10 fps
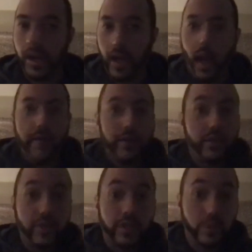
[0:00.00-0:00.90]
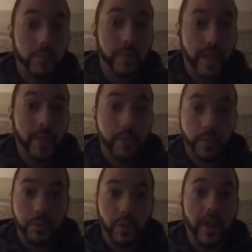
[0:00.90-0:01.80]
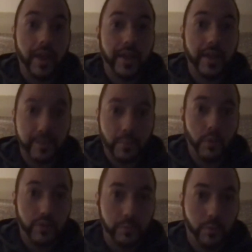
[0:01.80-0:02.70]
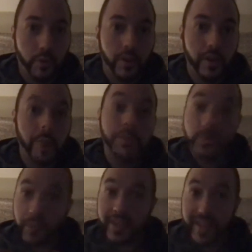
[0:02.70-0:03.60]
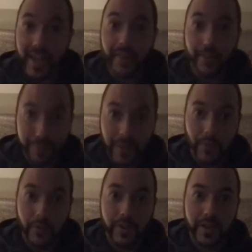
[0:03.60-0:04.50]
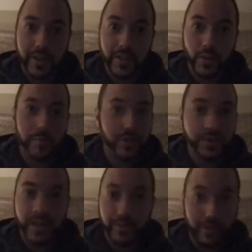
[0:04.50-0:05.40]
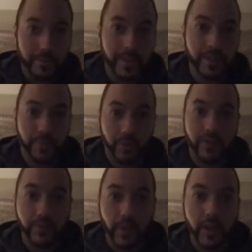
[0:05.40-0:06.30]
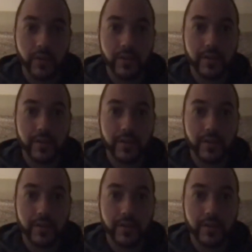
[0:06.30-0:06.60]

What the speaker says: obviously you being able to play is most important, but you want to get on the field. So I'm sure that was a part as well.